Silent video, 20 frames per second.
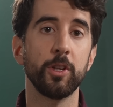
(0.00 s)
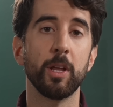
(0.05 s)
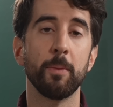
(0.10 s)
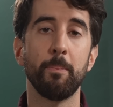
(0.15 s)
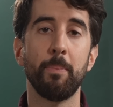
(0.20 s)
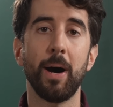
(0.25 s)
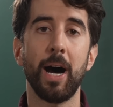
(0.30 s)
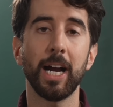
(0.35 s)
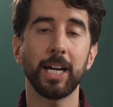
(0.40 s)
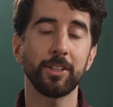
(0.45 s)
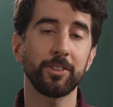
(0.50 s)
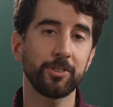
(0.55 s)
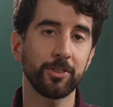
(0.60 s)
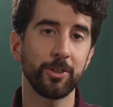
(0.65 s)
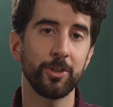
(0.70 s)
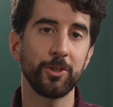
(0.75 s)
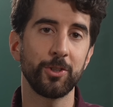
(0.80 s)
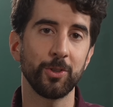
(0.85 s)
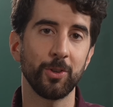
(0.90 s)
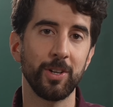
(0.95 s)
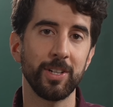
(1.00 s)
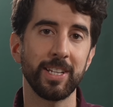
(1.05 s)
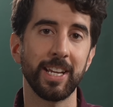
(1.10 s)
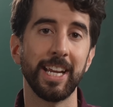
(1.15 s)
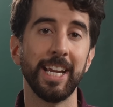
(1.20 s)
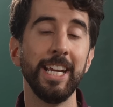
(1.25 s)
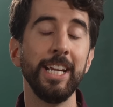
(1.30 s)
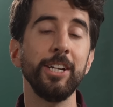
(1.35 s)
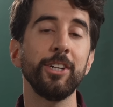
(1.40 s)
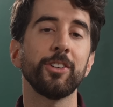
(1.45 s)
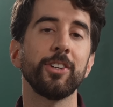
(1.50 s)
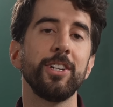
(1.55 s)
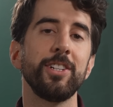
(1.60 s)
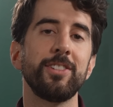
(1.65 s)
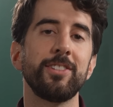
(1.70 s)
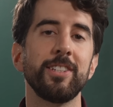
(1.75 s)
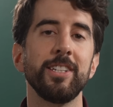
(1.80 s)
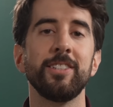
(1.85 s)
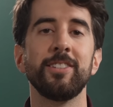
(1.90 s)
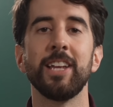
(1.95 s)
the pocket screw joint
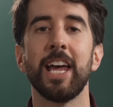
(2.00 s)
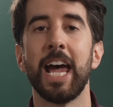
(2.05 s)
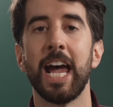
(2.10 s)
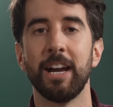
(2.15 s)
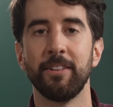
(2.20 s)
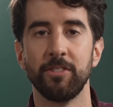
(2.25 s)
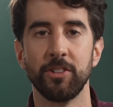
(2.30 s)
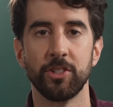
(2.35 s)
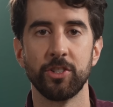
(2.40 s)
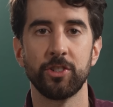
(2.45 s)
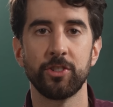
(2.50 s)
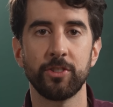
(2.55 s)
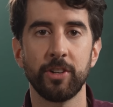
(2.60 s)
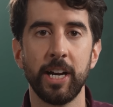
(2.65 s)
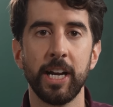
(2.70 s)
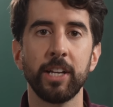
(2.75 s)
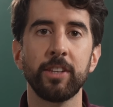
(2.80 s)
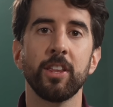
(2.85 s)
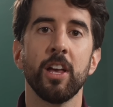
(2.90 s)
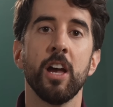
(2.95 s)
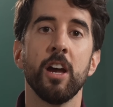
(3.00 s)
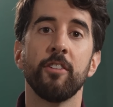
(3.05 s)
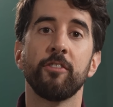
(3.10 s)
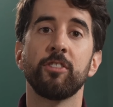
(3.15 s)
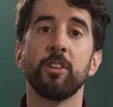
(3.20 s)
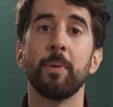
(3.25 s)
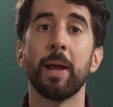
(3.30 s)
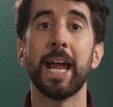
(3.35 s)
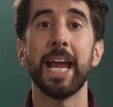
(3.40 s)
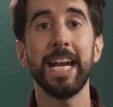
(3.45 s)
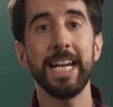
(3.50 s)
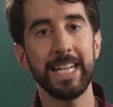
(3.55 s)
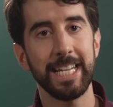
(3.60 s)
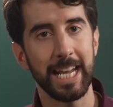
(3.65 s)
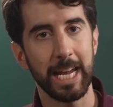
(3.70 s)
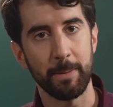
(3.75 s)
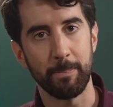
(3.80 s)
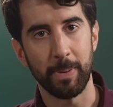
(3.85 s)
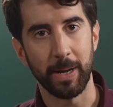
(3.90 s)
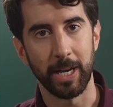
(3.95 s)
increased its average strength from
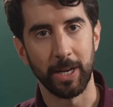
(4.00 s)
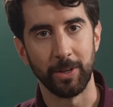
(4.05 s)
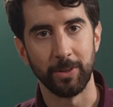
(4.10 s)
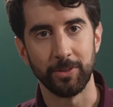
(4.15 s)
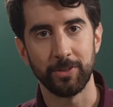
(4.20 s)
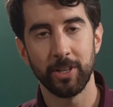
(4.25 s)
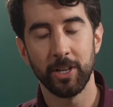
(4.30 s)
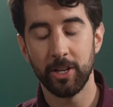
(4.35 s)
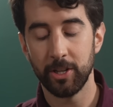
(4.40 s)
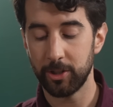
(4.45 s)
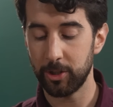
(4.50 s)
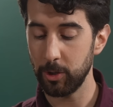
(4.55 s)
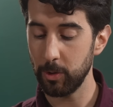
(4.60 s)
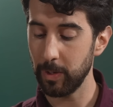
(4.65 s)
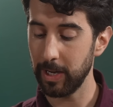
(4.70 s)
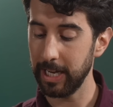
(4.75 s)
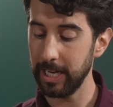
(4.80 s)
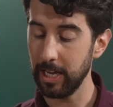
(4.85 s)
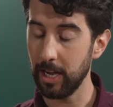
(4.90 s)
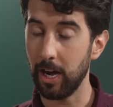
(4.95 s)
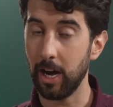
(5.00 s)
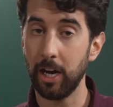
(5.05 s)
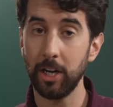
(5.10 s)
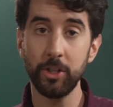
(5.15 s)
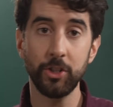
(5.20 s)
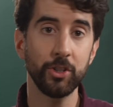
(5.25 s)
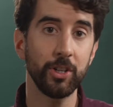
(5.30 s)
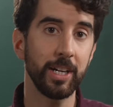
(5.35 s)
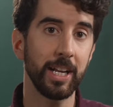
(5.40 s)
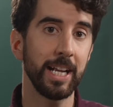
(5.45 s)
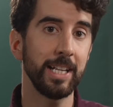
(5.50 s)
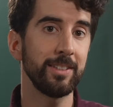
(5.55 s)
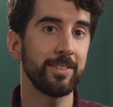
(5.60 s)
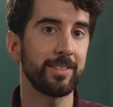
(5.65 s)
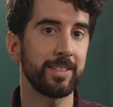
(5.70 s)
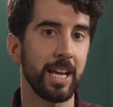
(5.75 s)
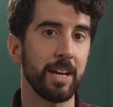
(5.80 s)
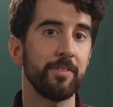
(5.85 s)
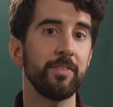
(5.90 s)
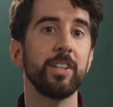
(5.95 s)
88 pounds to
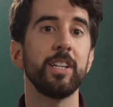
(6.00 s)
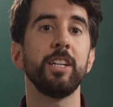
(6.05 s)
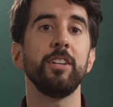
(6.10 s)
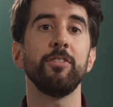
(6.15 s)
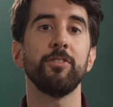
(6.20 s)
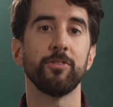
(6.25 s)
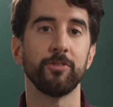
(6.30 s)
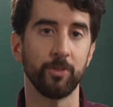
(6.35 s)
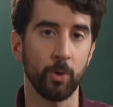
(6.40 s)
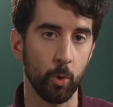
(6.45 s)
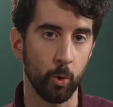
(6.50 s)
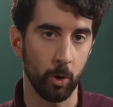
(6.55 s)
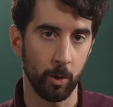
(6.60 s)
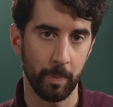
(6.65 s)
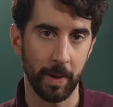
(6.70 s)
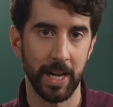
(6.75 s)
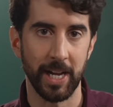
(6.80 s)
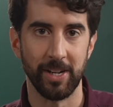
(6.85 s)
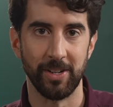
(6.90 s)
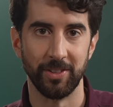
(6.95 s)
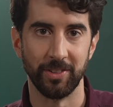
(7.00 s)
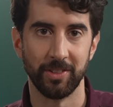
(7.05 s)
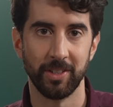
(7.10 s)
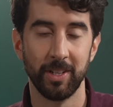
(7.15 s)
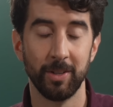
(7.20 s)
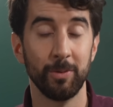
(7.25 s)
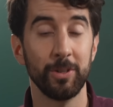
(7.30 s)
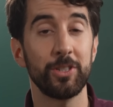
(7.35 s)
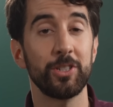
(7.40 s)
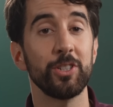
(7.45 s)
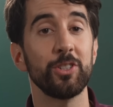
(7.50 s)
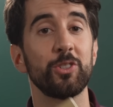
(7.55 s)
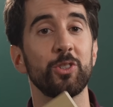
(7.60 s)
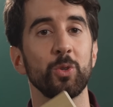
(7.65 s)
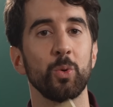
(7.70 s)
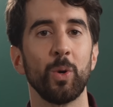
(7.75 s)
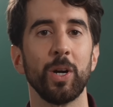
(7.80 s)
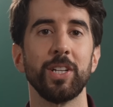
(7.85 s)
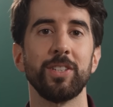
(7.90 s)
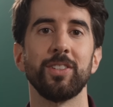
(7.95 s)
174 pounds, which is
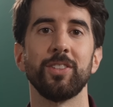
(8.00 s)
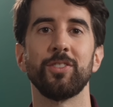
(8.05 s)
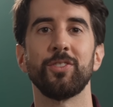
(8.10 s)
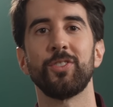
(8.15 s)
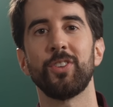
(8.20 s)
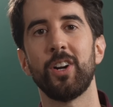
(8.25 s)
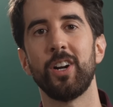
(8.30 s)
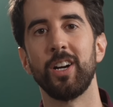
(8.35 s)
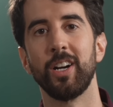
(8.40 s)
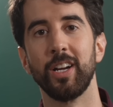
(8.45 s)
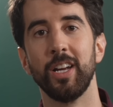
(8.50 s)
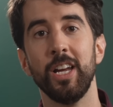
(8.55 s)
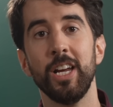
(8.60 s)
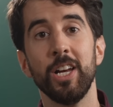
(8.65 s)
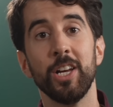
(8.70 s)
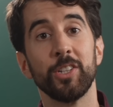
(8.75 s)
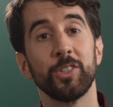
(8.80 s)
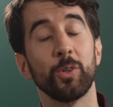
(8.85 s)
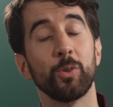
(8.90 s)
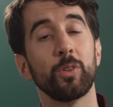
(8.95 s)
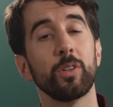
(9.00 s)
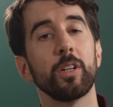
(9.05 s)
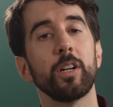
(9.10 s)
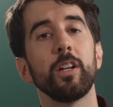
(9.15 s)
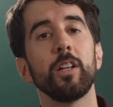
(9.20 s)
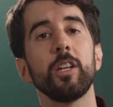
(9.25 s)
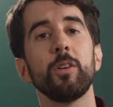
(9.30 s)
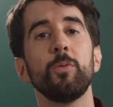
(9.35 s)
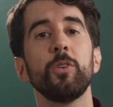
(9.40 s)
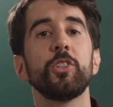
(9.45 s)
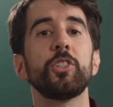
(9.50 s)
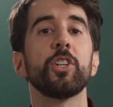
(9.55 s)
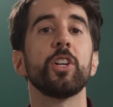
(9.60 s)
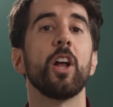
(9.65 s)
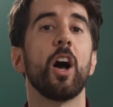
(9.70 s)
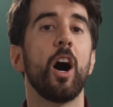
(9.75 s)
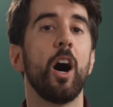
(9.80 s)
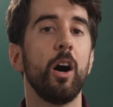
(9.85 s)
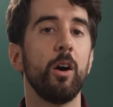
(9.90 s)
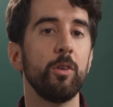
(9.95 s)
twice as strong. So clearly we should
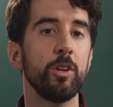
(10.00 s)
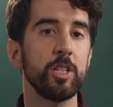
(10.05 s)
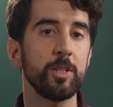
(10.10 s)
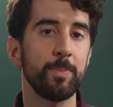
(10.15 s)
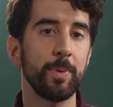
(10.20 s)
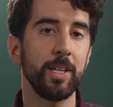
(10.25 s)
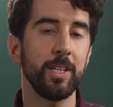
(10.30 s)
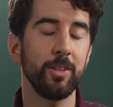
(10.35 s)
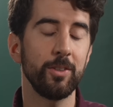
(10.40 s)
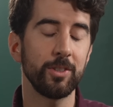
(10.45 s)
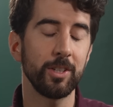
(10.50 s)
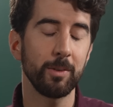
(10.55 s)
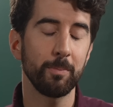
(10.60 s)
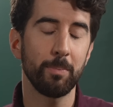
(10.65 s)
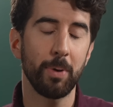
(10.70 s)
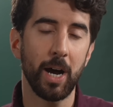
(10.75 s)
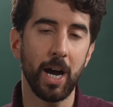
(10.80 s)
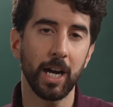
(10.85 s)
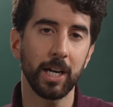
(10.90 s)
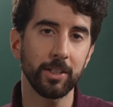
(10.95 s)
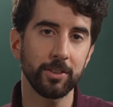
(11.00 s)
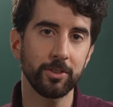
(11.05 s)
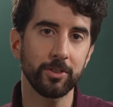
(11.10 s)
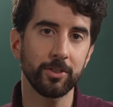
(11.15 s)
always be using pocket